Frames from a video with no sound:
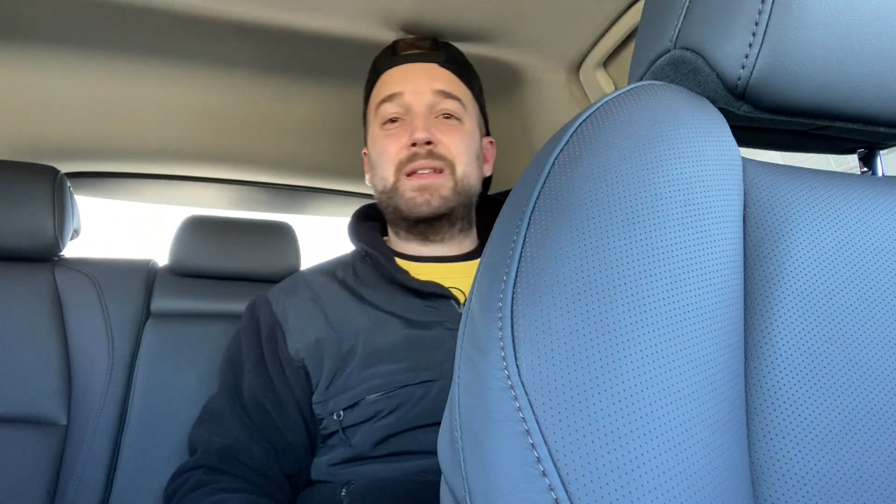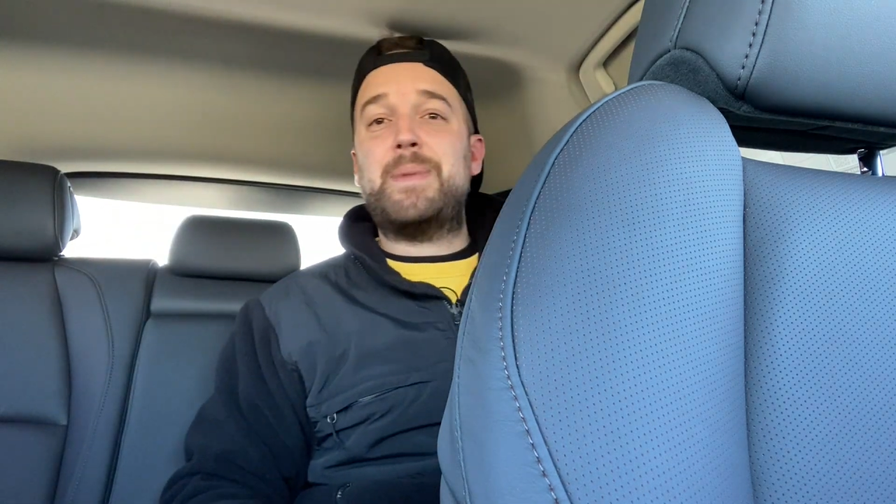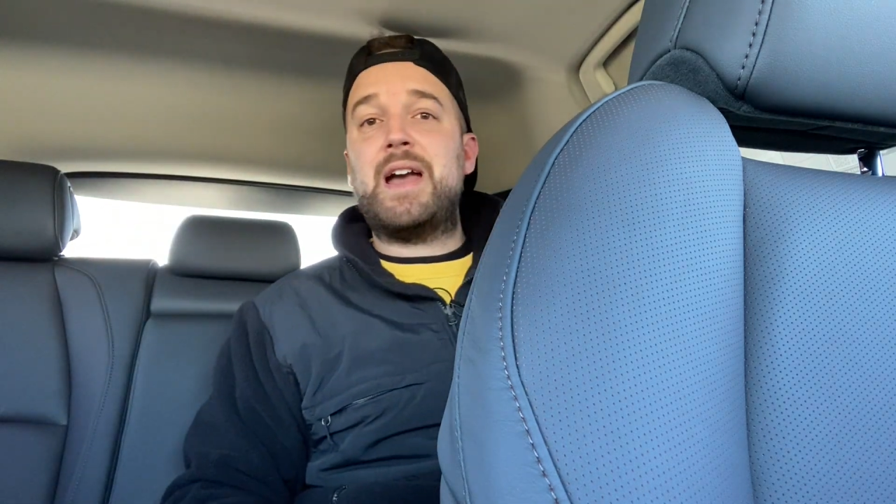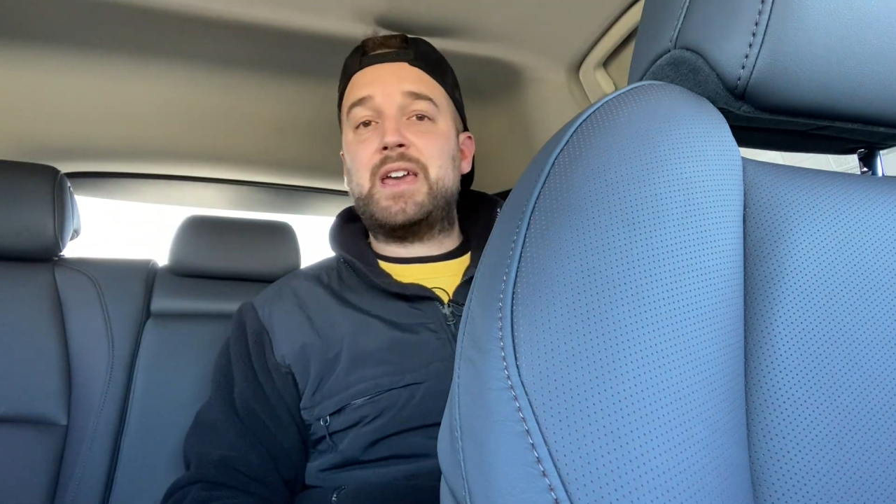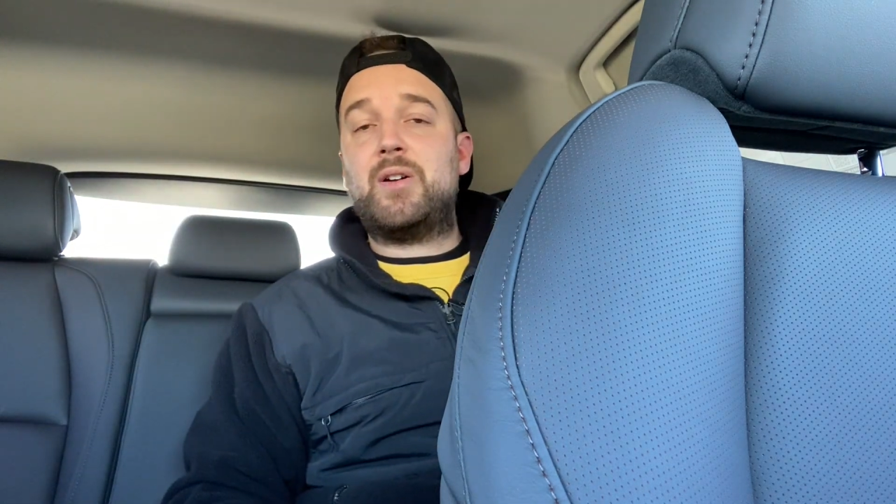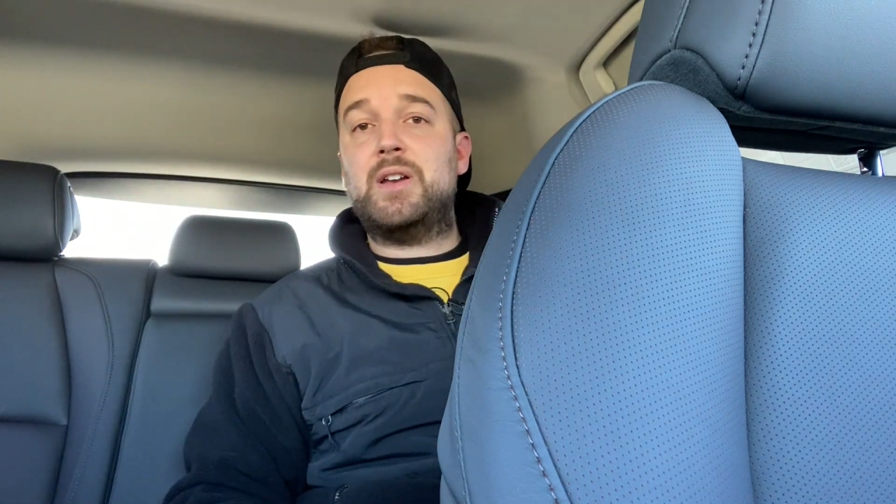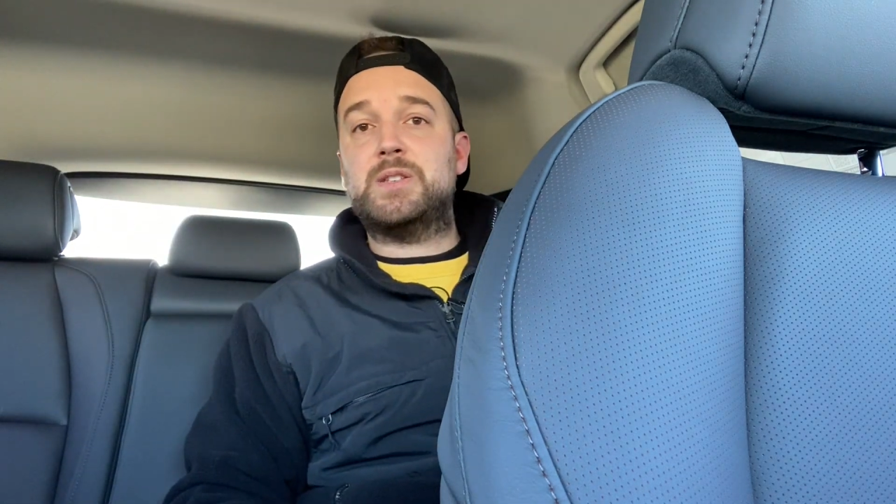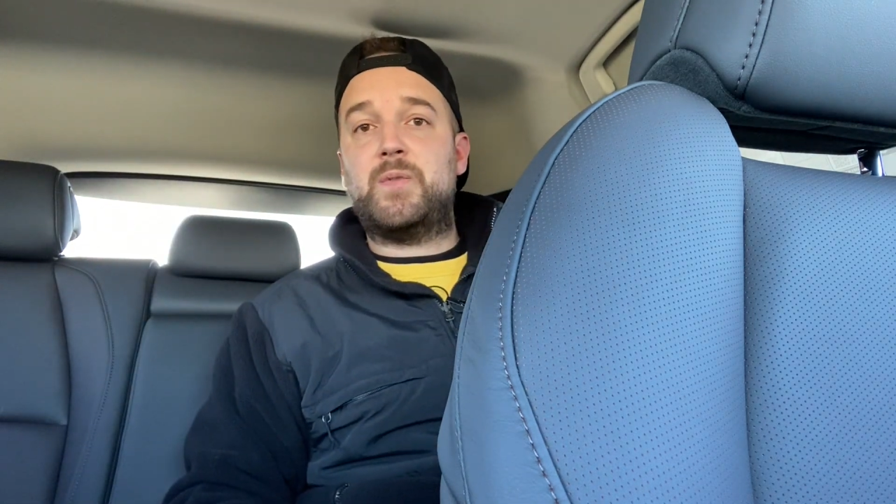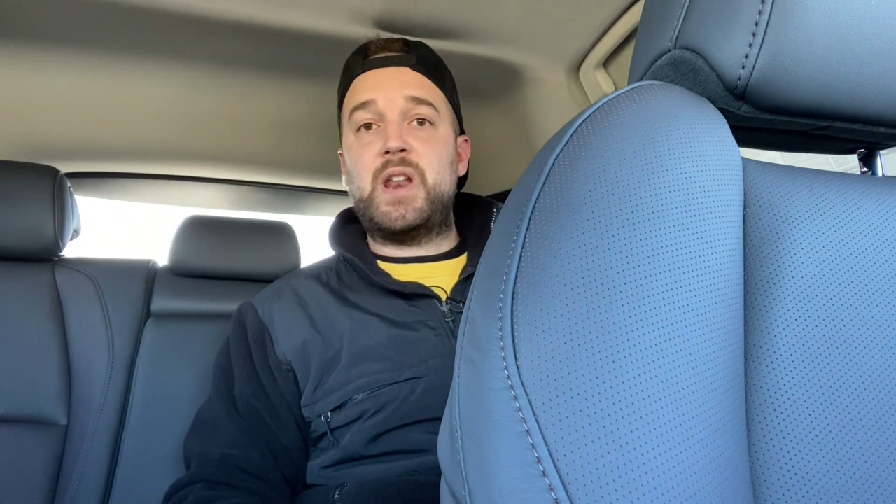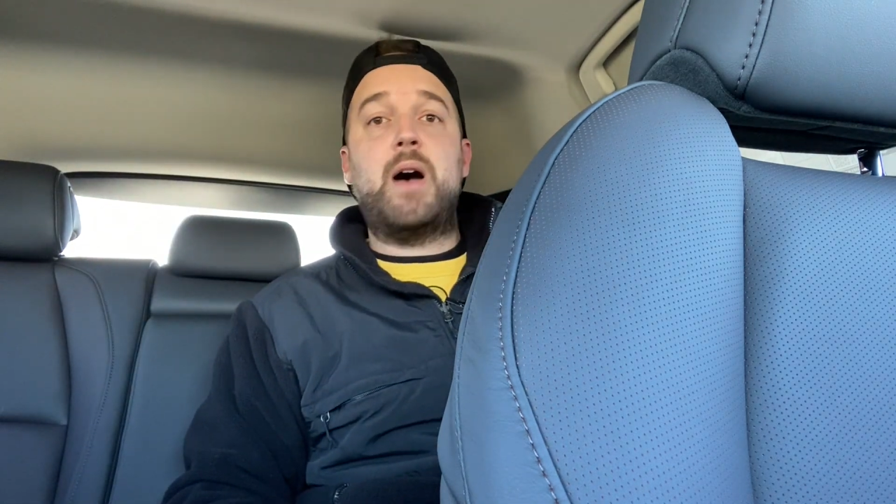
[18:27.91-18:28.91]
back here
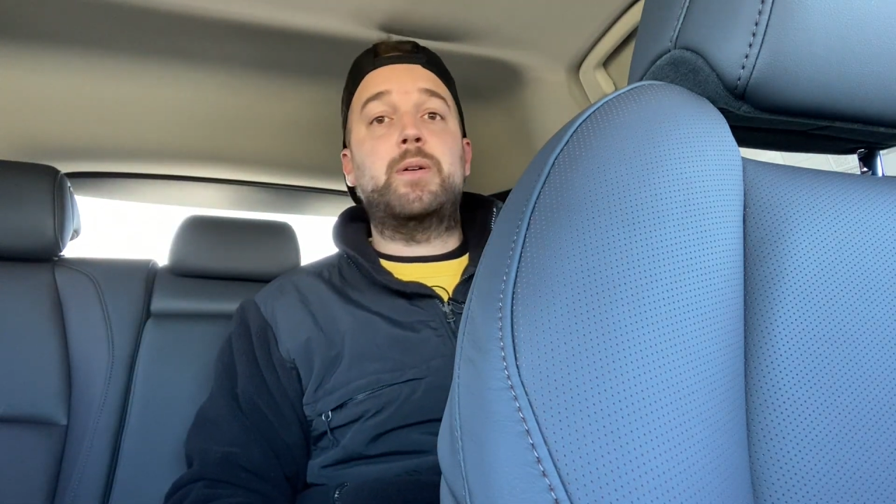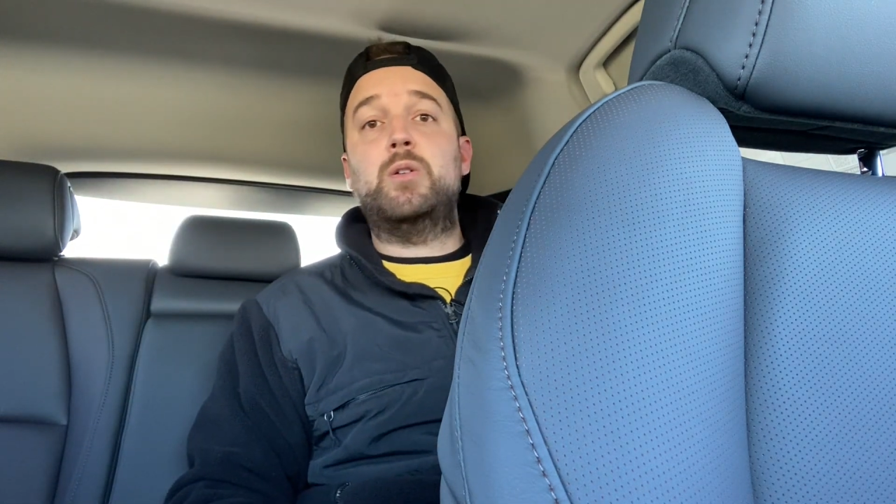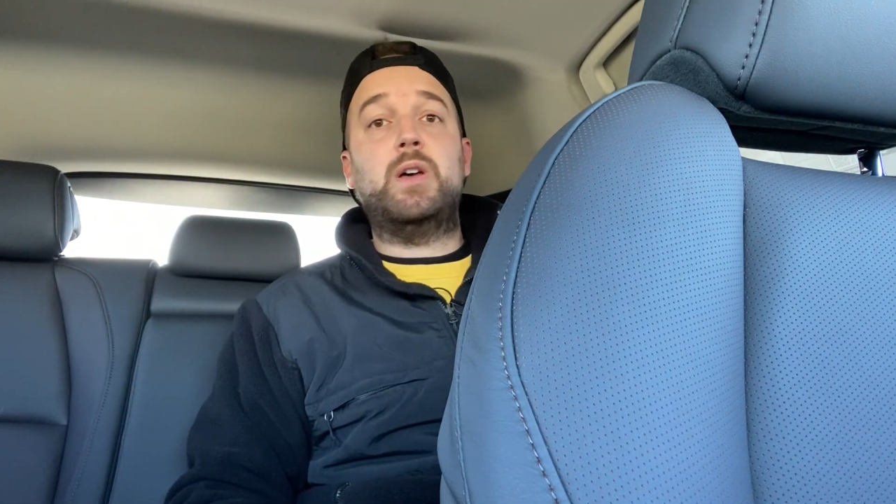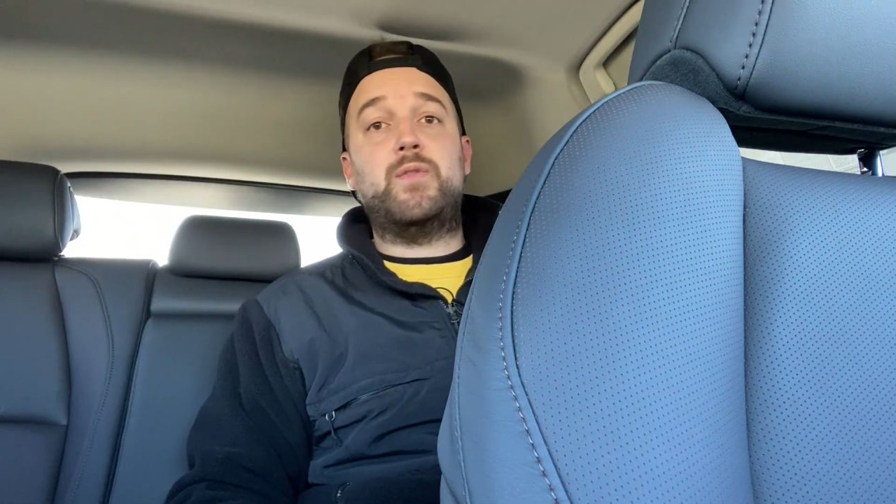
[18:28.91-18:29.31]
isn't phenomenal